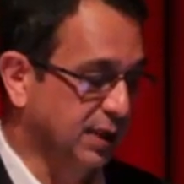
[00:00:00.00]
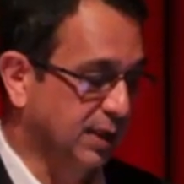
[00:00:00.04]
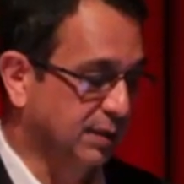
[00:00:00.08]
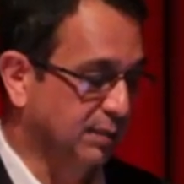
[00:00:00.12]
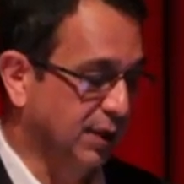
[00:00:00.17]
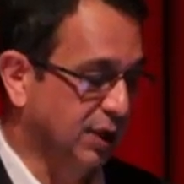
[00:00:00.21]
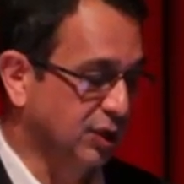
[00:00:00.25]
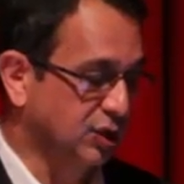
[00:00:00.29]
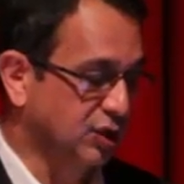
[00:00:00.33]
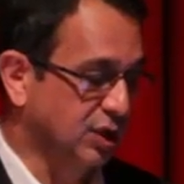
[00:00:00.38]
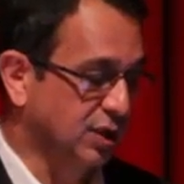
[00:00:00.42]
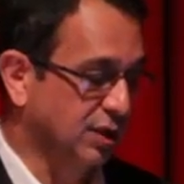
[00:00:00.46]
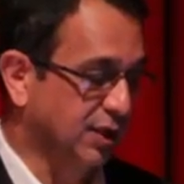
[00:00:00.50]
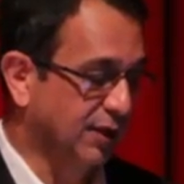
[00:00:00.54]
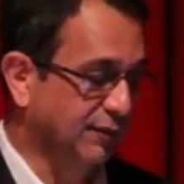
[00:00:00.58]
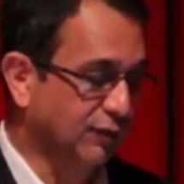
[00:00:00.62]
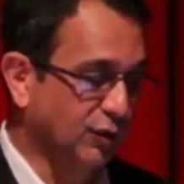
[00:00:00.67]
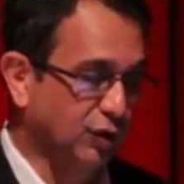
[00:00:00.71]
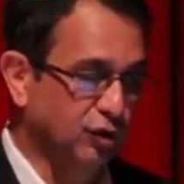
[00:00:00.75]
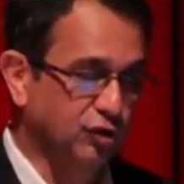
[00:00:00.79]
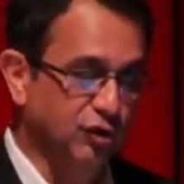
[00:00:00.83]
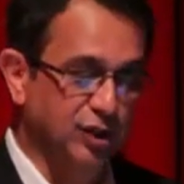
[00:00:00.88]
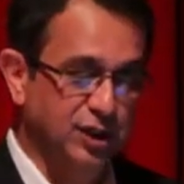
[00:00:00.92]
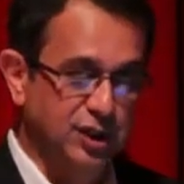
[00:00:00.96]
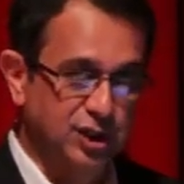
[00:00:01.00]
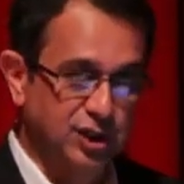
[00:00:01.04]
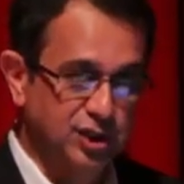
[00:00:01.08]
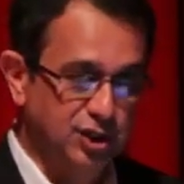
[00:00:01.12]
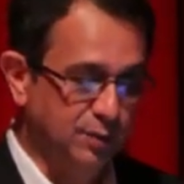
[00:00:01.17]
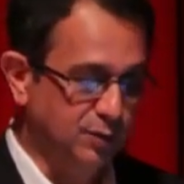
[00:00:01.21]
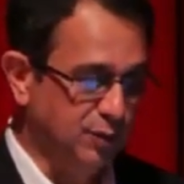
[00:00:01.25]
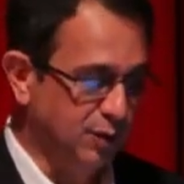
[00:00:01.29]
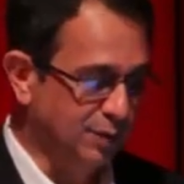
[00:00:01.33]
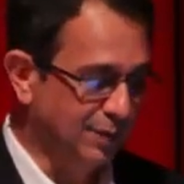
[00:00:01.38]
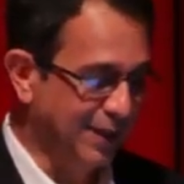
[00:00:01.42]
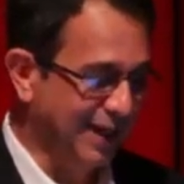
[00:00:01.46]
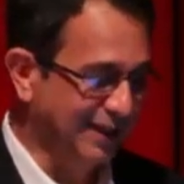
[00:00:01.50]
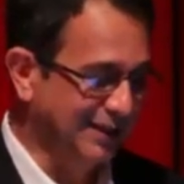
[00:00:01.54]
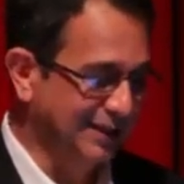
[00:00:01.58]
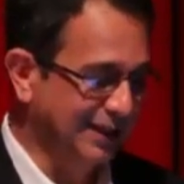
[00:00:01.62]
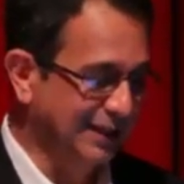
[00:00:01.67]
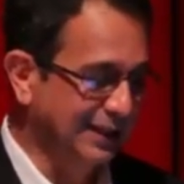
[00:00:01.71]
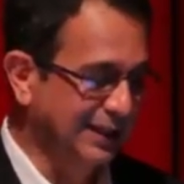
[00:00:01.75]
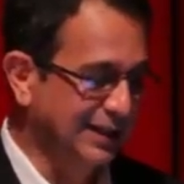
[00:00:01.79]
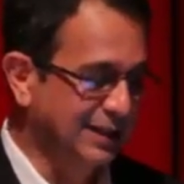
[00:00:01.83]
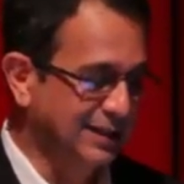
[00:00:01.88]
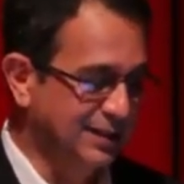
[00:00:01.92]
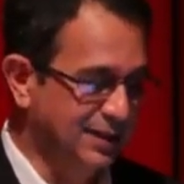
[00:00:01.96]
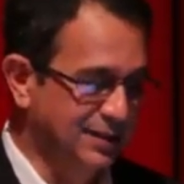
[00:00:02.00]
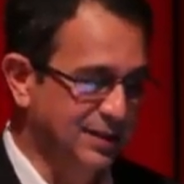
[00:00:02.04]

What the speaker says: and patients are therefore treated symptomatically.